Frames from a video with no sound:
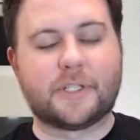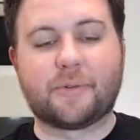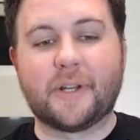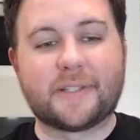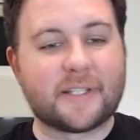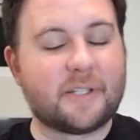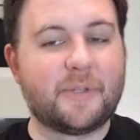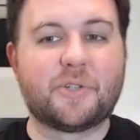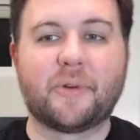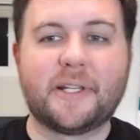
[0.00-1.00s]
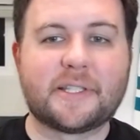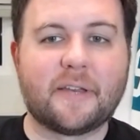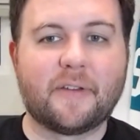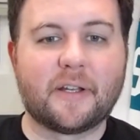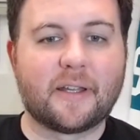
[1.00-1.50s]
he's twenty-six; he'll be
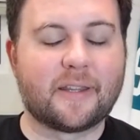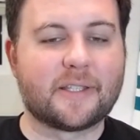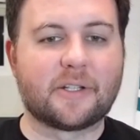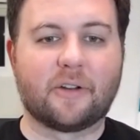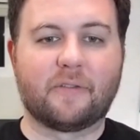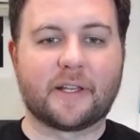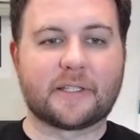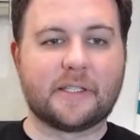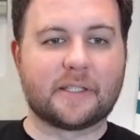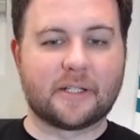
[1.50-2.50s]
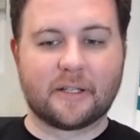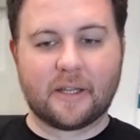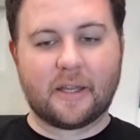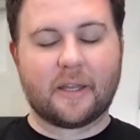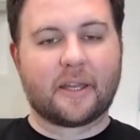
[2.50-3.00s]
twenty-seven at the start of next
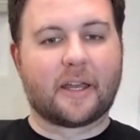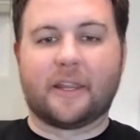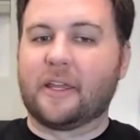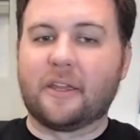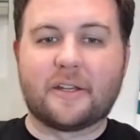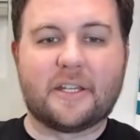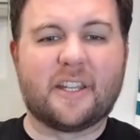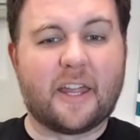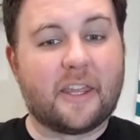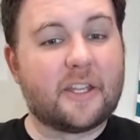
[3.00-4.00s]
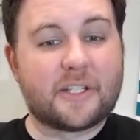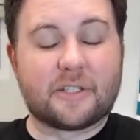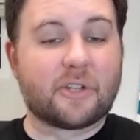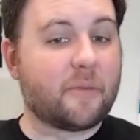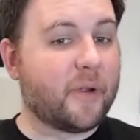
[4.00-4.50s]
season. I think you, I think you
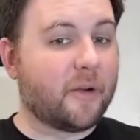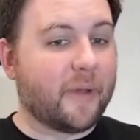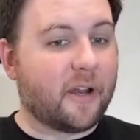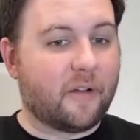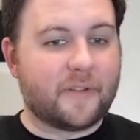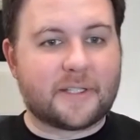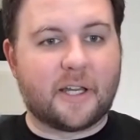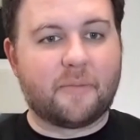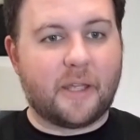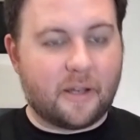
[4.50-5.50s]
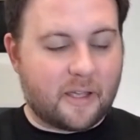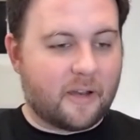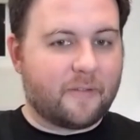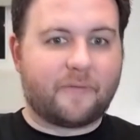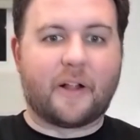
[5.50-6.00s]
just look at Barabanov, his line mate, and
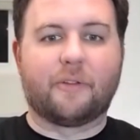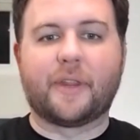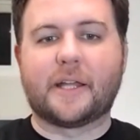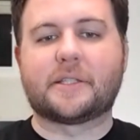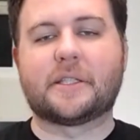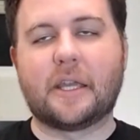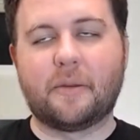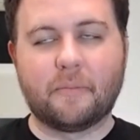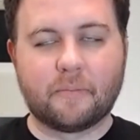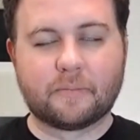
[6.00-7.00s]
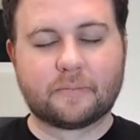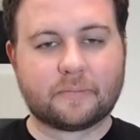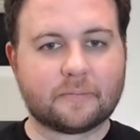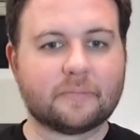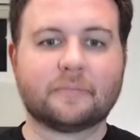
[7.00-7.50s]
kind of follow that same.
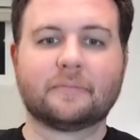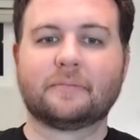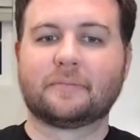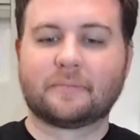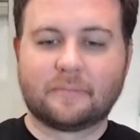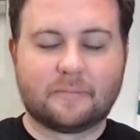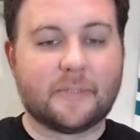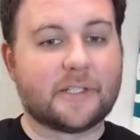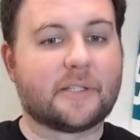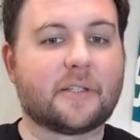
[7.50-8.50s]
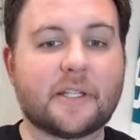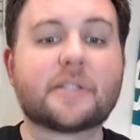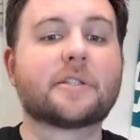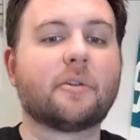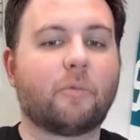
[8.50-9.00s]
This is
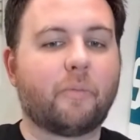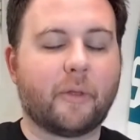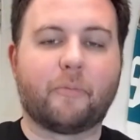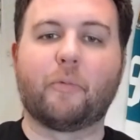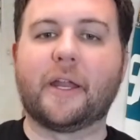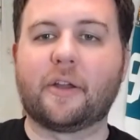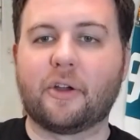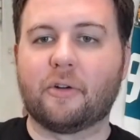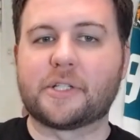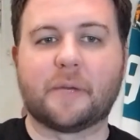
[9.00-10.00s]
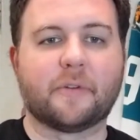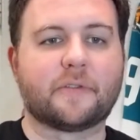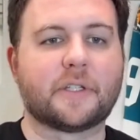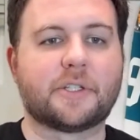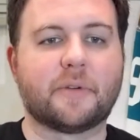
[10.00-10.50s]
this is the, the way to go type
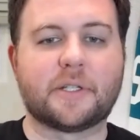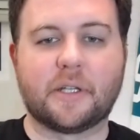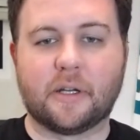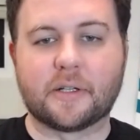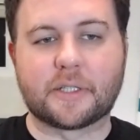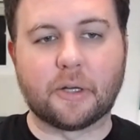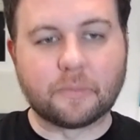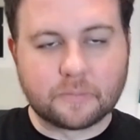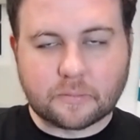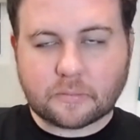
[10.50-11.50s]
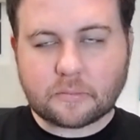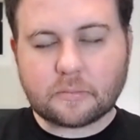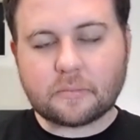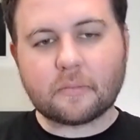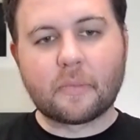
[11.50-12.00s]
of situation here. So
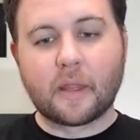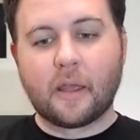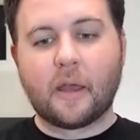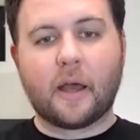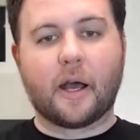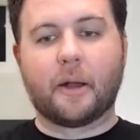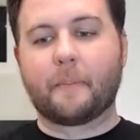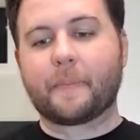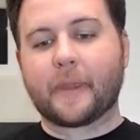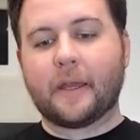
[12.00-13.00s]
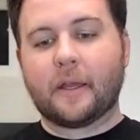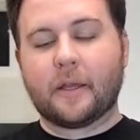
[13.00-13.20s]
um,